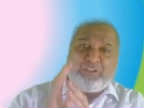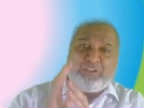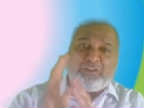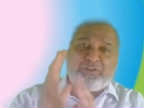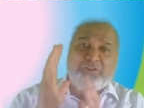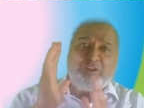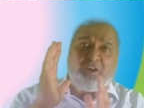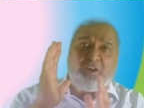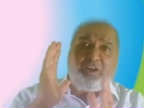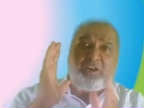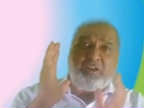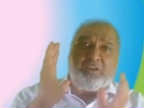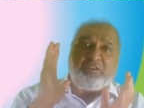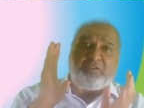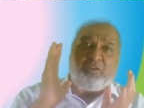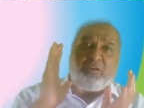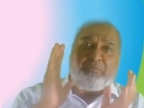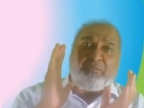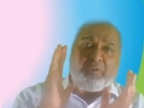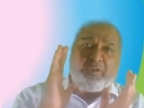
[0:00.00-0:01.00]
the children
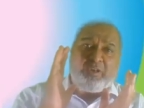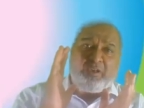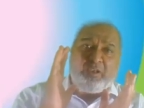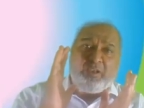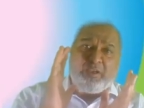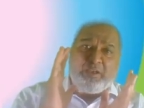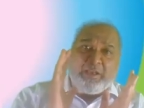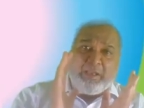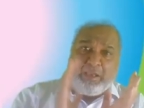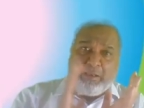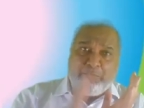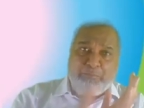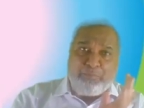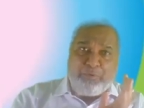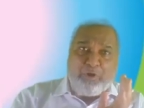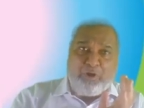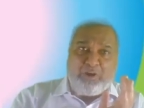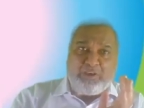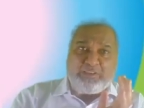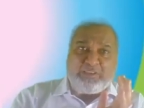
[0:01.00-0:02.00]
of the
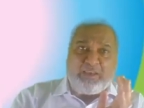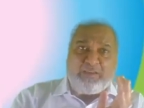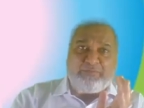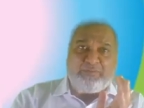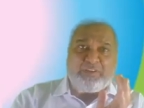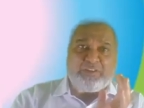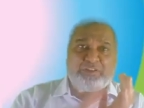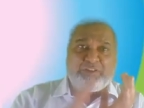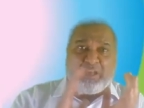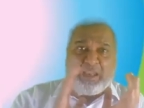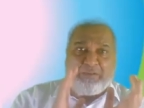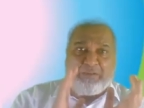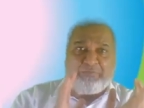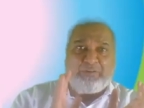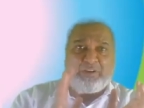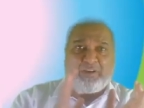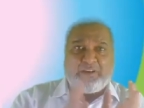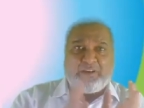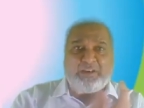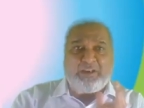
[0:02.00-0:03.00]
employees of the
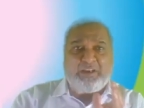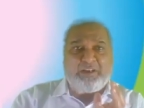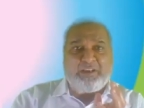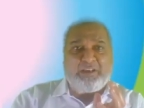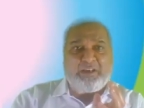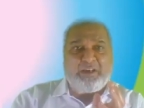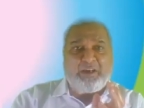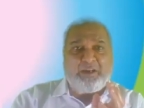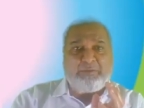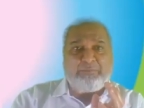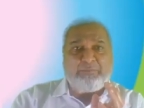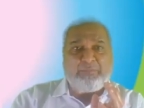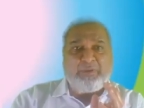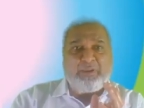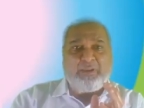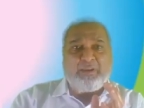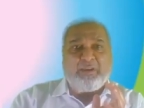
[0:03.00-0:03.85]
Schaeffler India